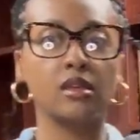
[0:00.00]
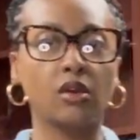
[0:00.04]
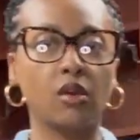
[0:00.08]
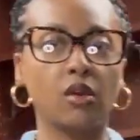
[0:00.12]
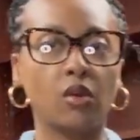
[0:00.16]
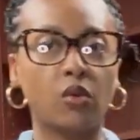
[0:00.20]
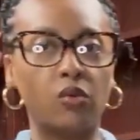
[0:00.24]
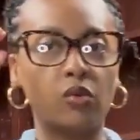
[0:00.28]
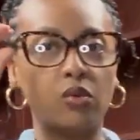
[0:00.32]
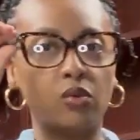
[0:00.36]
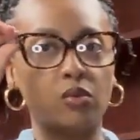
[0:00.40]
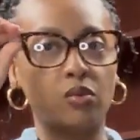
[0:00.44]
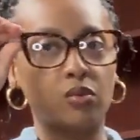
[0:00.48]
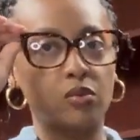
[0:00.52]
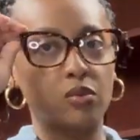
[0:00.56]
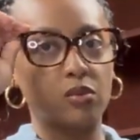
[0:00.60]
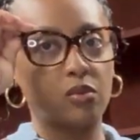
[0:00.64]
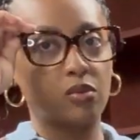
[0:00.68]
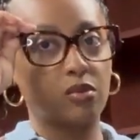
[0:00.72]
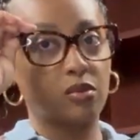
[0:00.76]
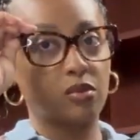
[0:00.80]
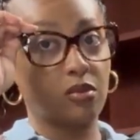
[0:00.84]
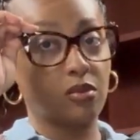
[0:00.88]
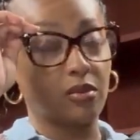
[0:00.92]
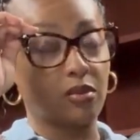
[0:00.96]
Oh,
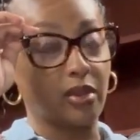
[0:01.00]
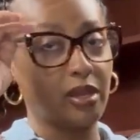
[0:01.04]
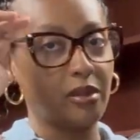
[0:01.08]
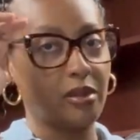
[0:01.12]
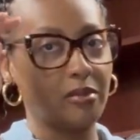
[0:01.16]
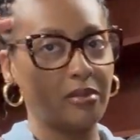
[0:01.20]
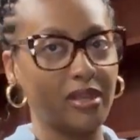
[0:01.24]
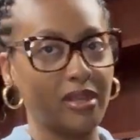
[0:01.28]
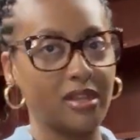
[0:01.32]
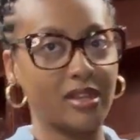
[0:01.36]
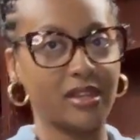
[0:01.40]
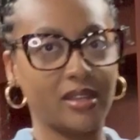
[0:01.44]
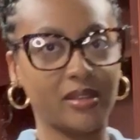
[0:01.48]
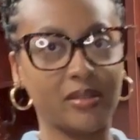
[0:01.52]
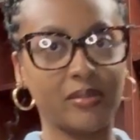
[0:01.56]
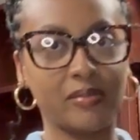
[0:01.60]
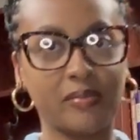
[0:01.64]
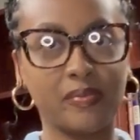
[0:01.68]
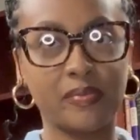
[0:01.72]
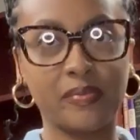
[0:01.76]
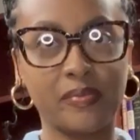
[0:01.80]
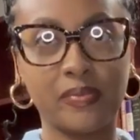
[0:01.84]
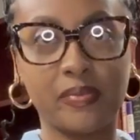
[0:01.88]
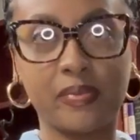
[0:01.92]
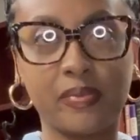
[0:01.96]
wait a minute.
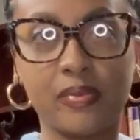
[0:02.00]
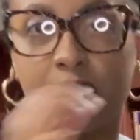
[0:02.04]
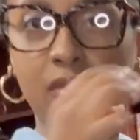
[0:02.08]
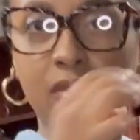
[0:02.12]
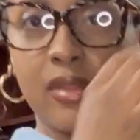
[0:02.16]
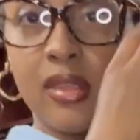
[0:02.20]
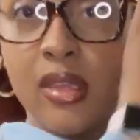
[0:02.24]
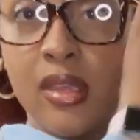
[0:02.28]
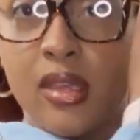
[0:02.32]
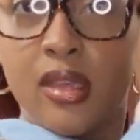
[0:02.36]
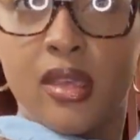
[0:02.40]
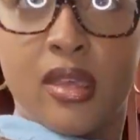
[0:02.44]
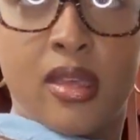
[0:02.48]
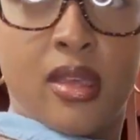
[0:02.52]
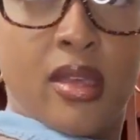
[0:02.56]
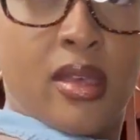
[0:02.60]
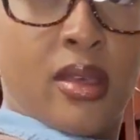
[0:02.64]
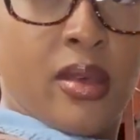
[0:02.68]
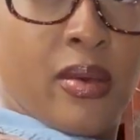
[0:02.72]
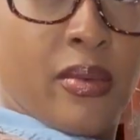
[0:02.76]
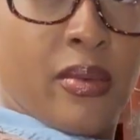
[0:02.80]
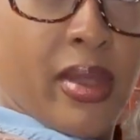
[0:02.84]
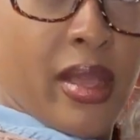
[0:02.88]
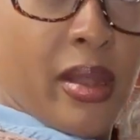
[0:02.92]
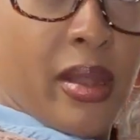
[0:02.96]
Wait